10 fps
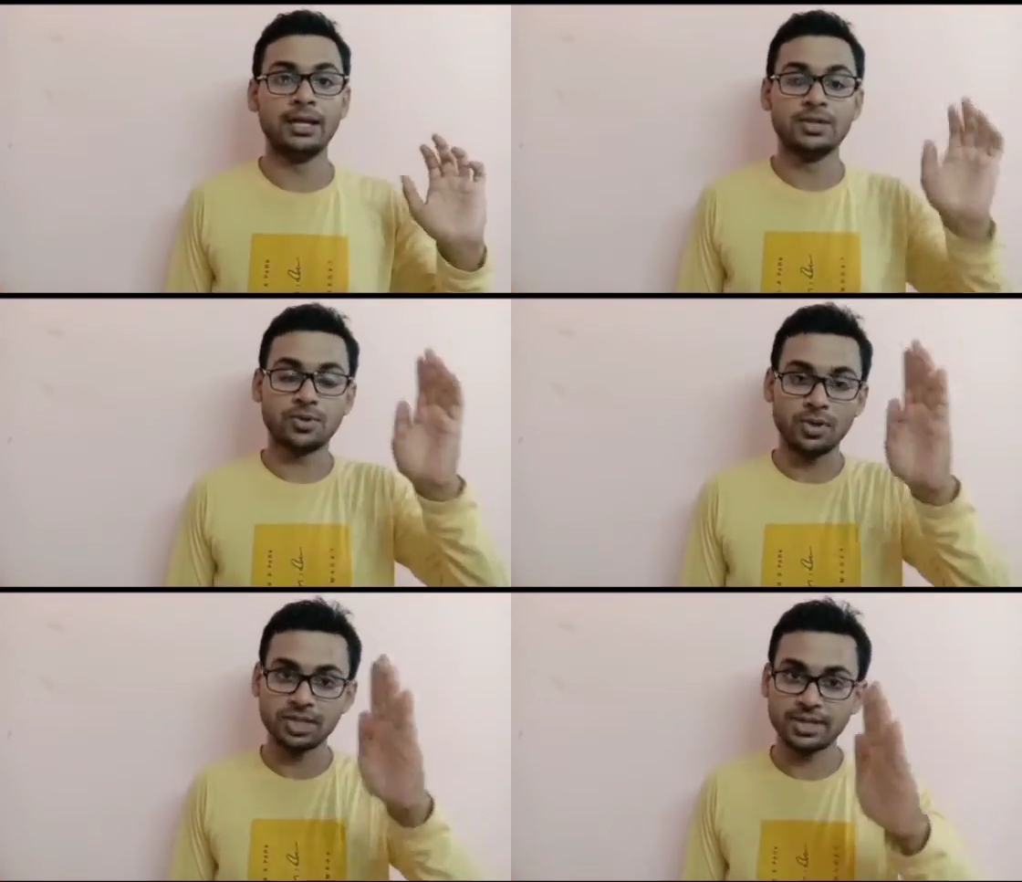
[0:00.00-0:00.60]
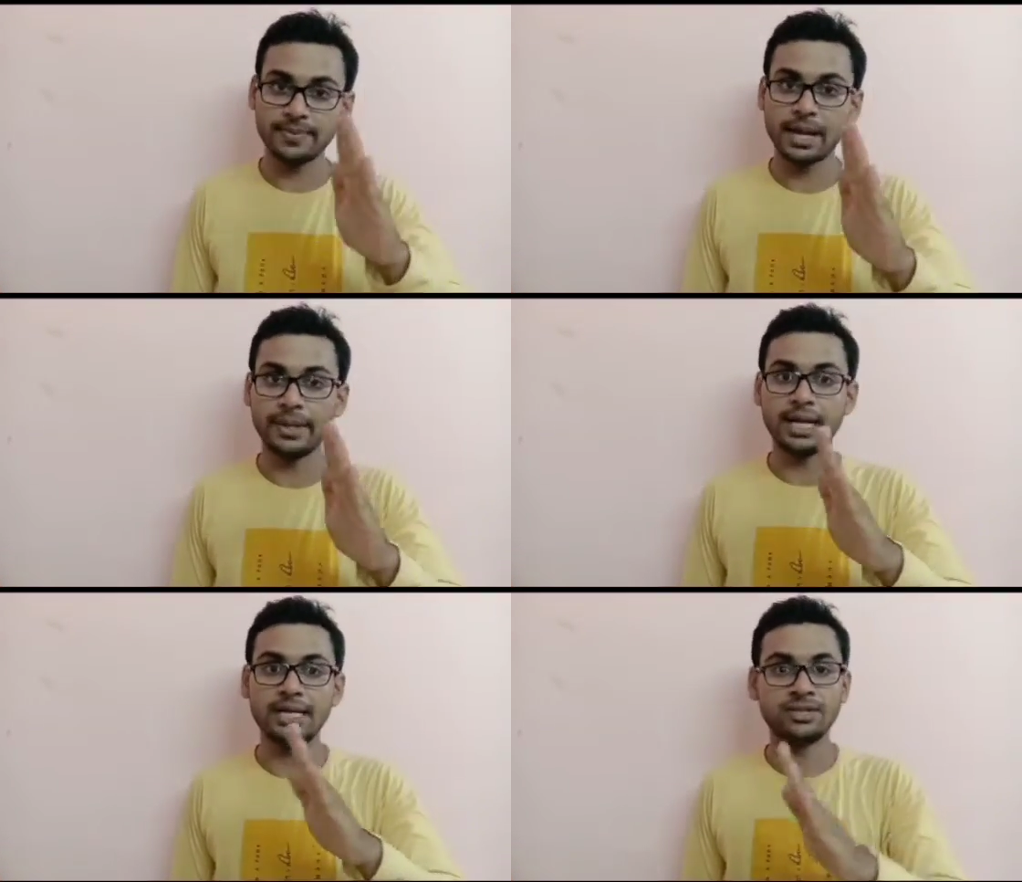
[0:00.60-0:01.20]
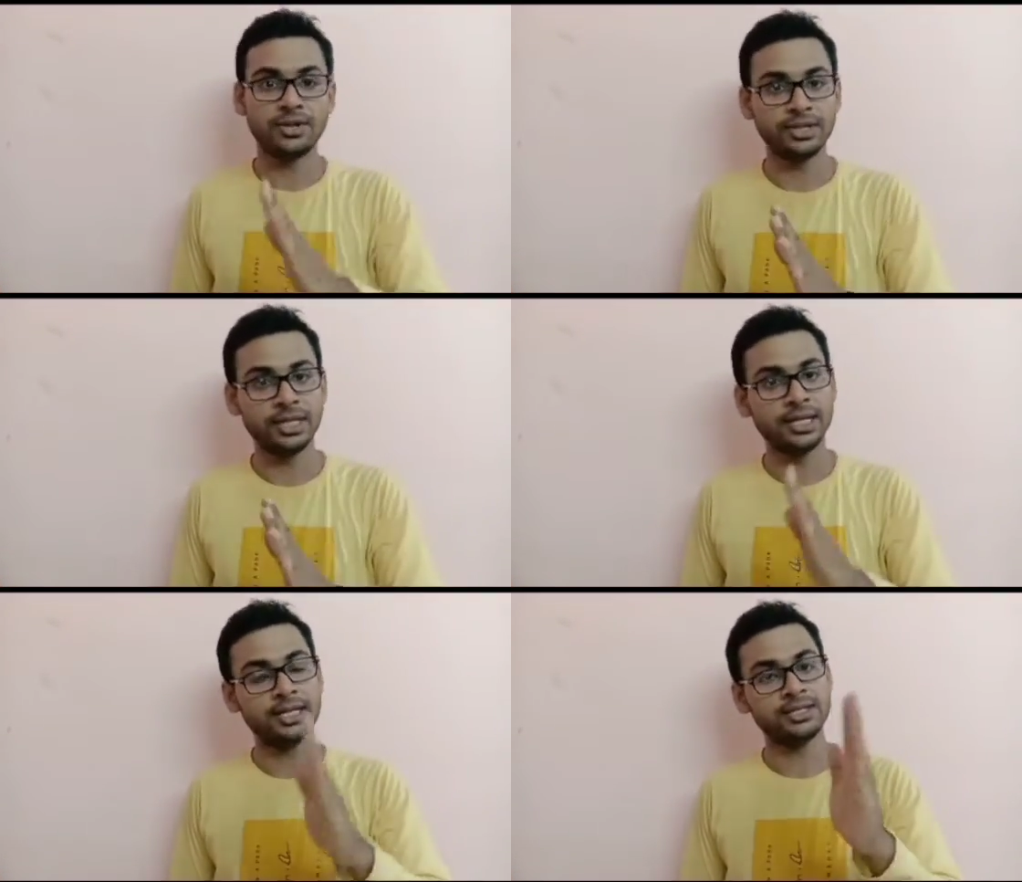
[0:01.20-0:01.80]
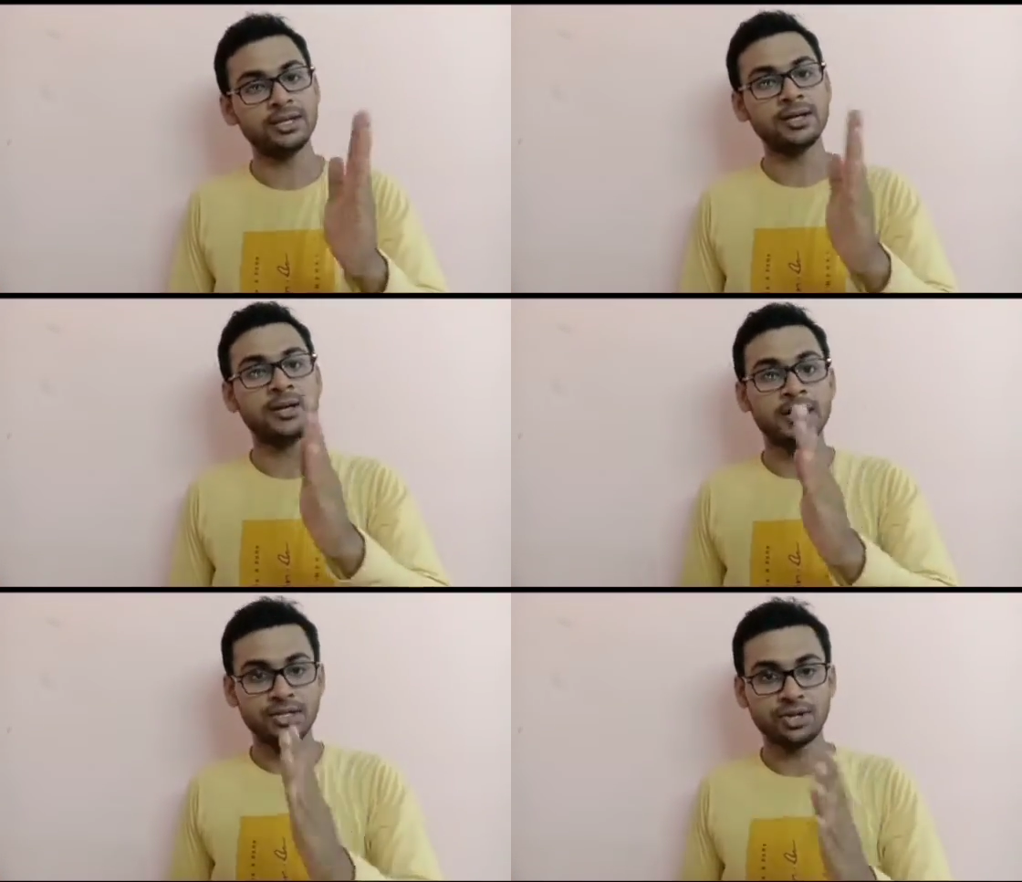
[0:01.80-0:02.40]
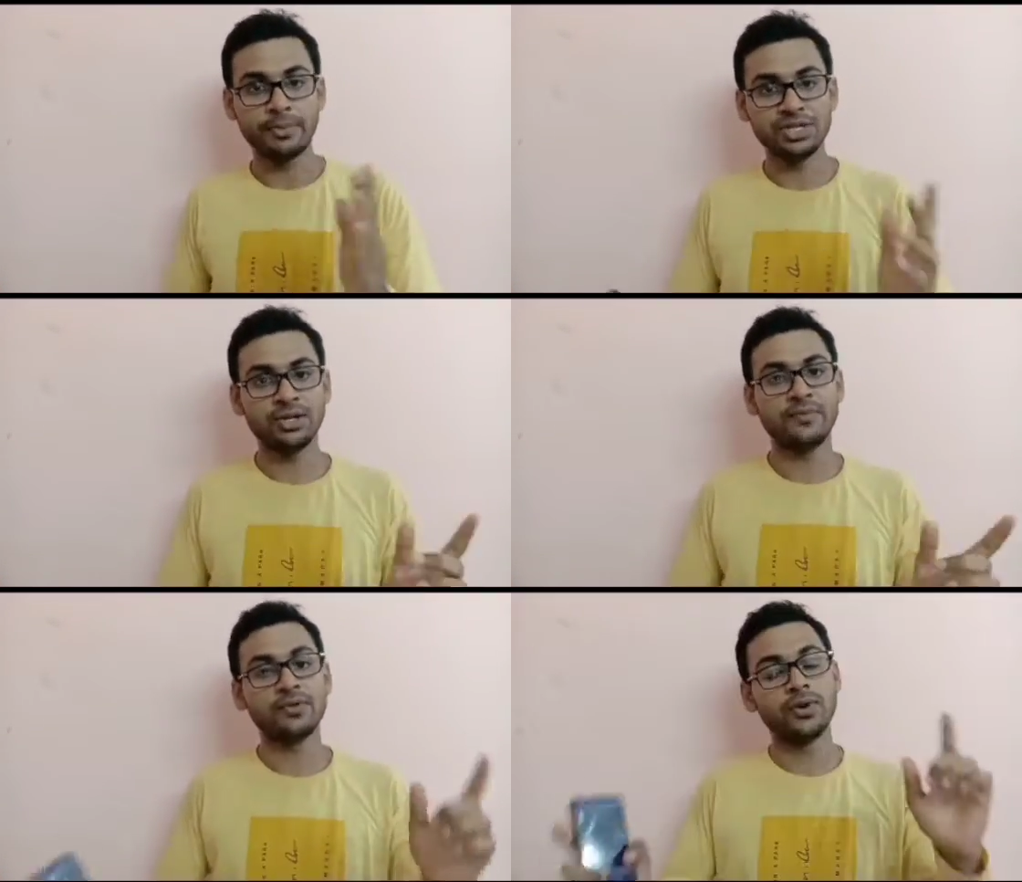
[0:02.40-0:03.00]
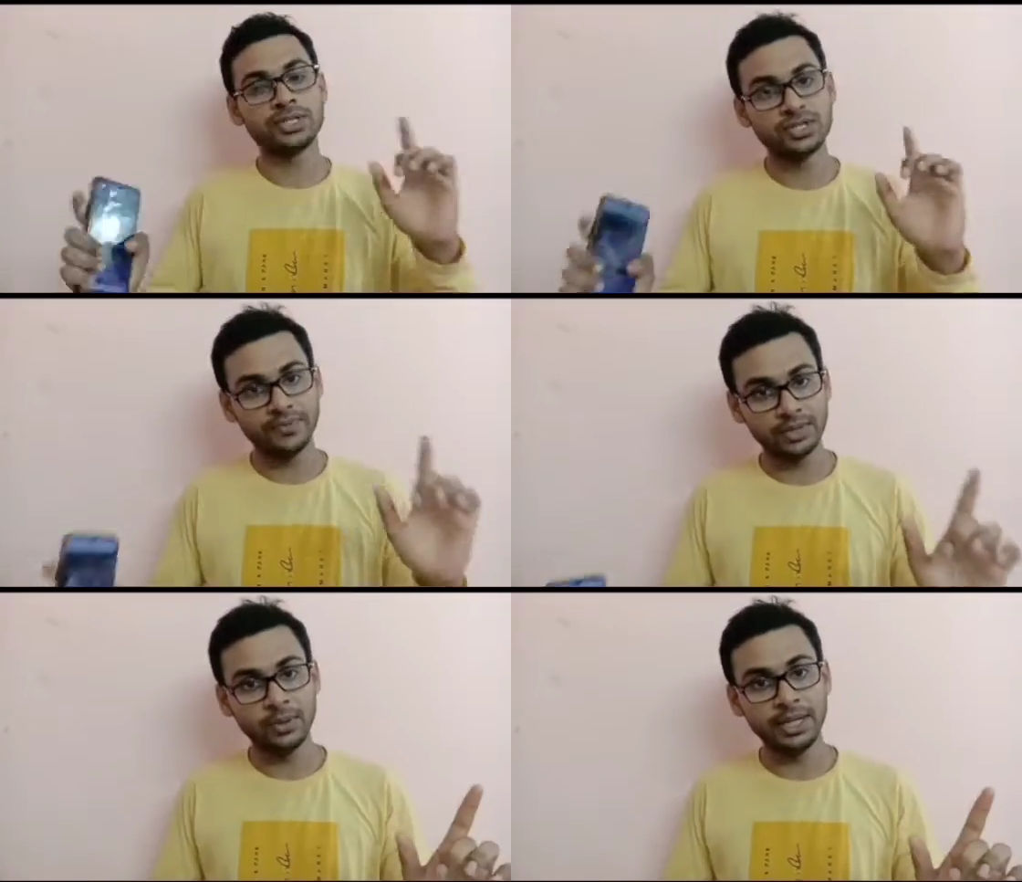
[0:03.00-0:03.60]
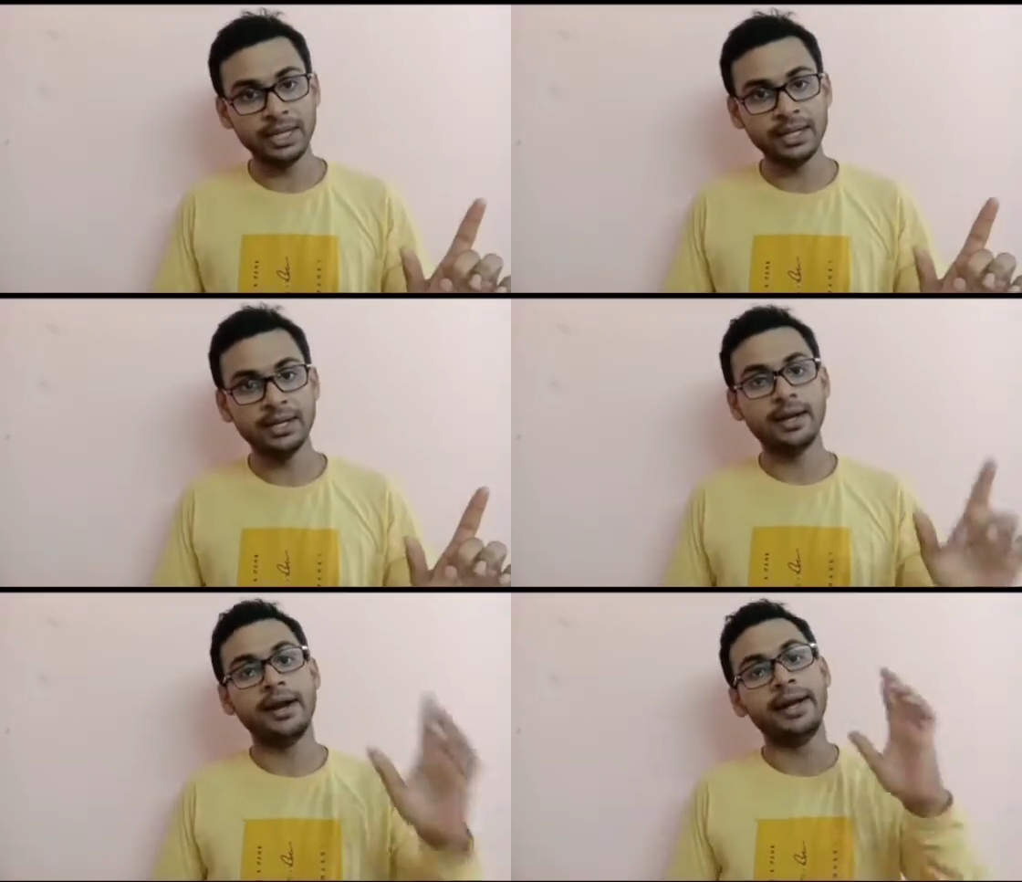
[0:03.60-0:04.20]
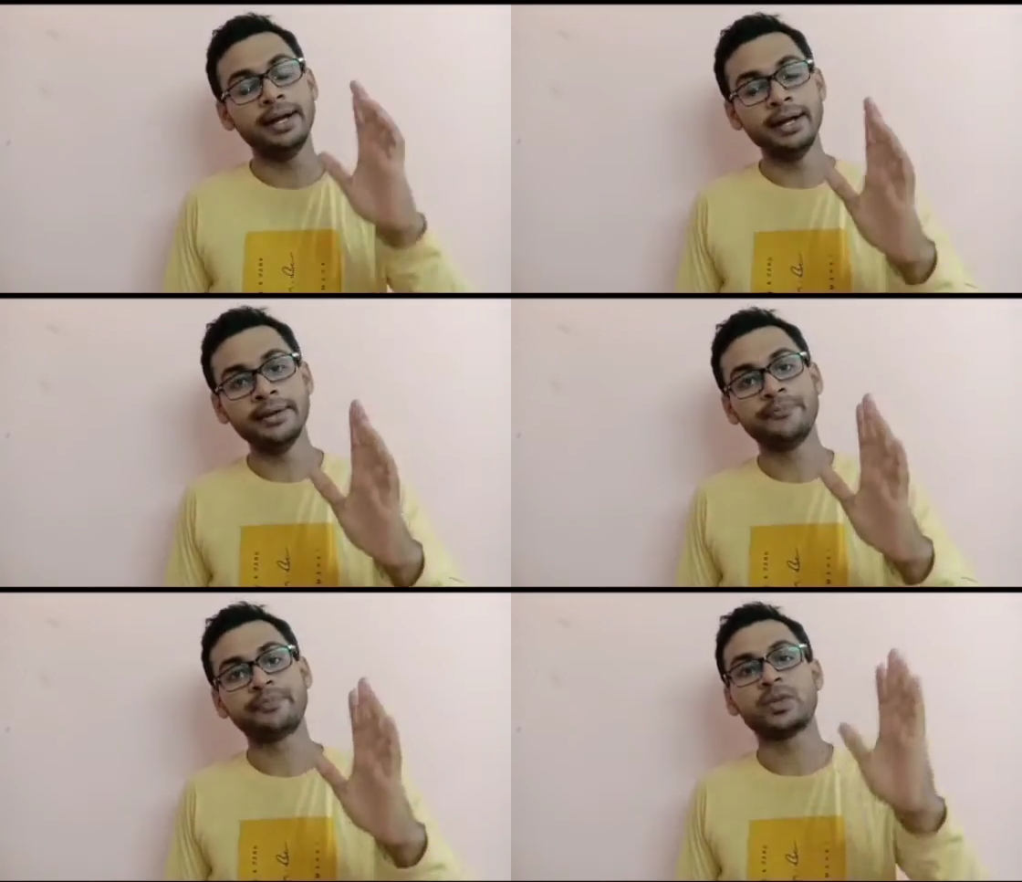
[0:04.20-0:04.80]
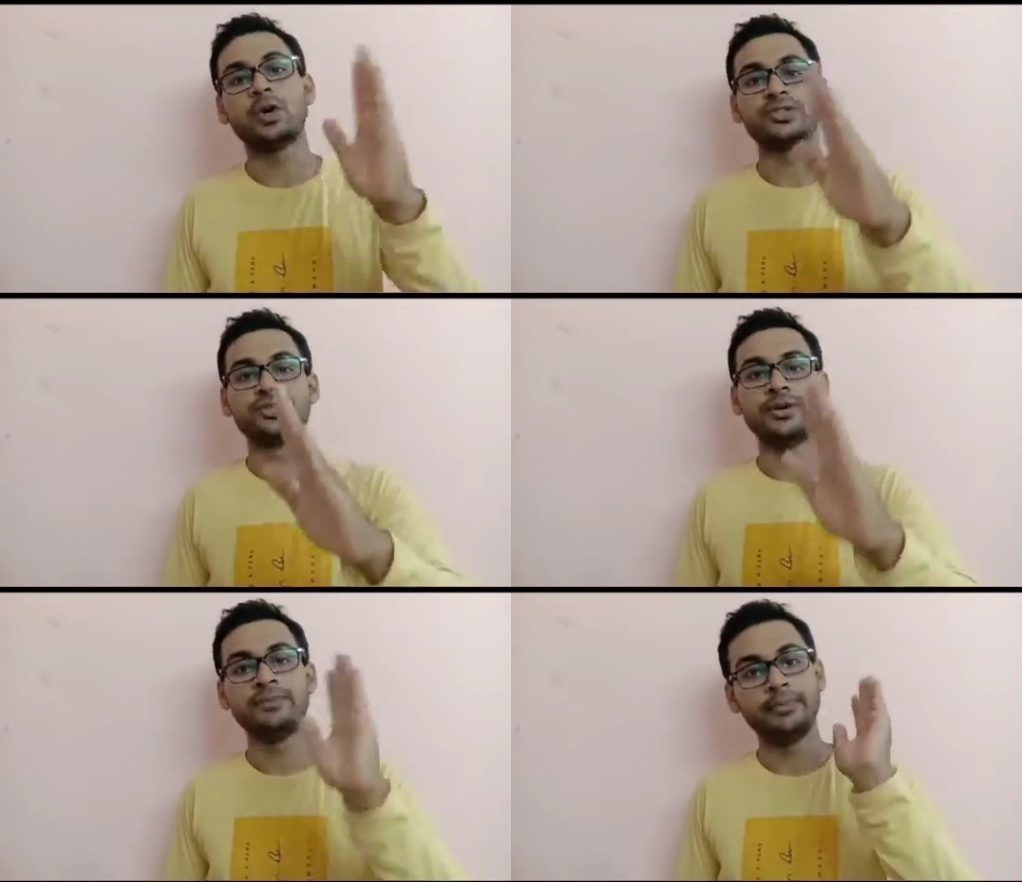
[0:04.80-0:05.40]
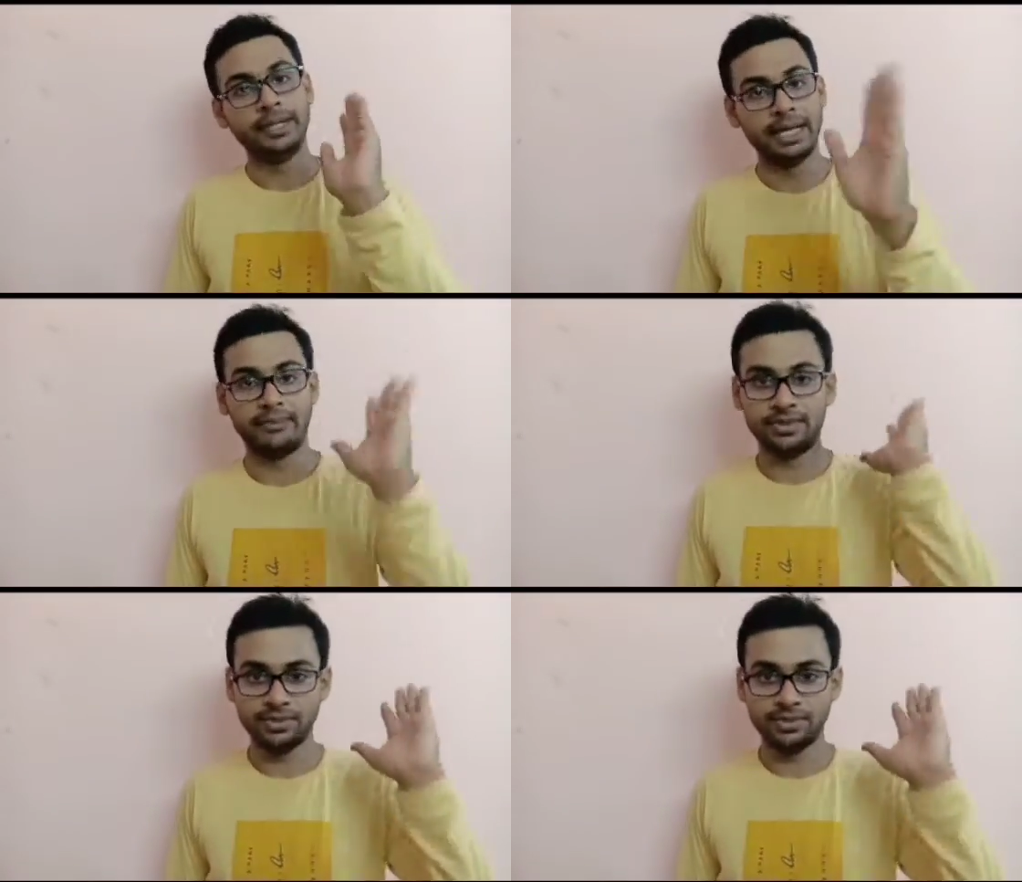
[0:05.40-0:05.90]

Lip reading: So cost of capital is nothing, it is the summation of cost of equity and cost of debt.